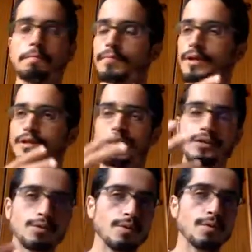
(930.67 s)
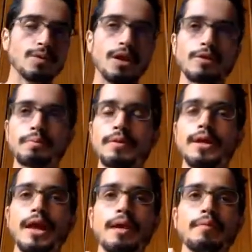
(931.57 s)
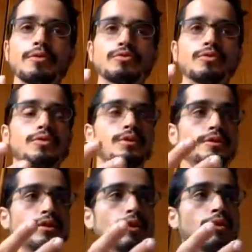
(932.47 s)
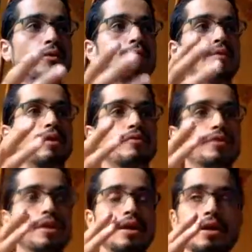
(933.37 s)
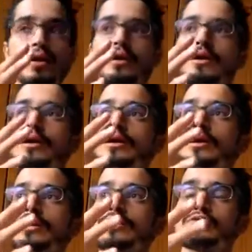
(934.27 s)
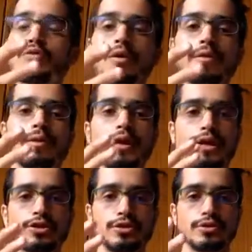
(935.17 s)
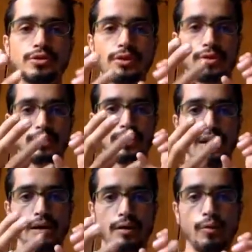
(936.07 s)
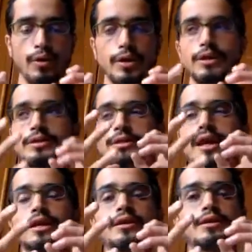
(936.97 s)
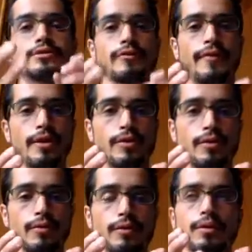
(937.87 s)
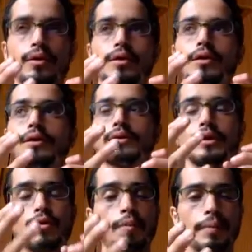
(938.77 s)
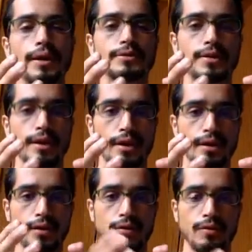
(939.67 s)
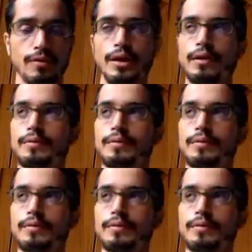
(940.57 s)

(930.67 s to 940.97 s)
this will not be able to deal with the strong relations that are work inside the spherical, the complex thinking, okay?